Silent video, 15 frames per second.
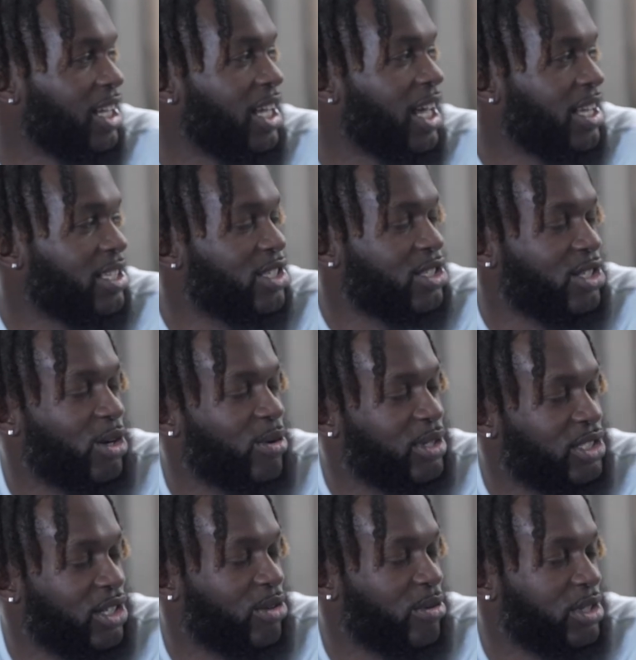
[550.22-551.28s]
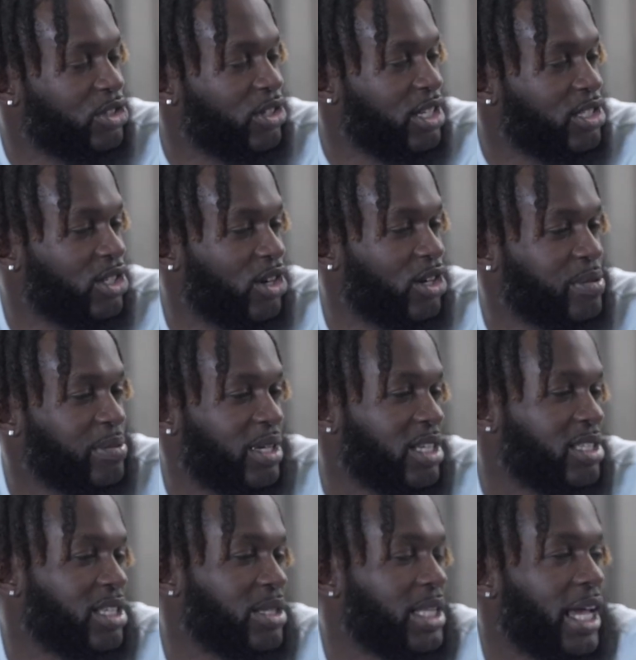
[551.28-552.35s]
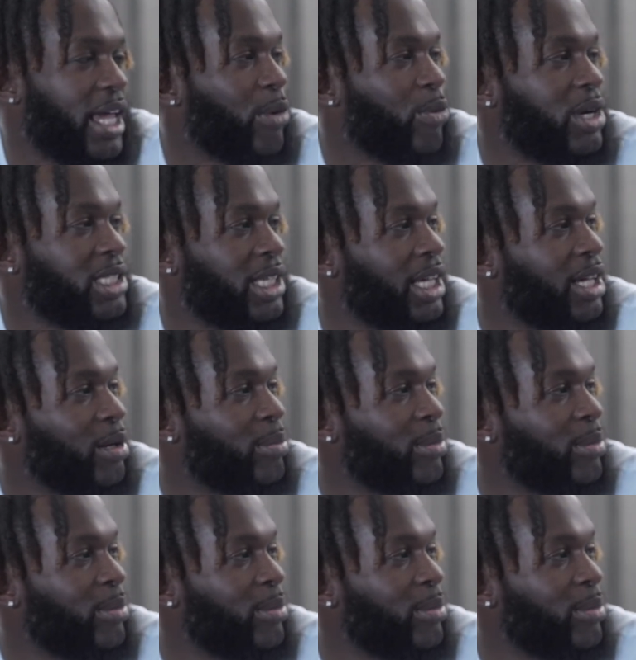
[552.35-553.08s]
He hates the song with Trey Songz because he's like it wasn't him.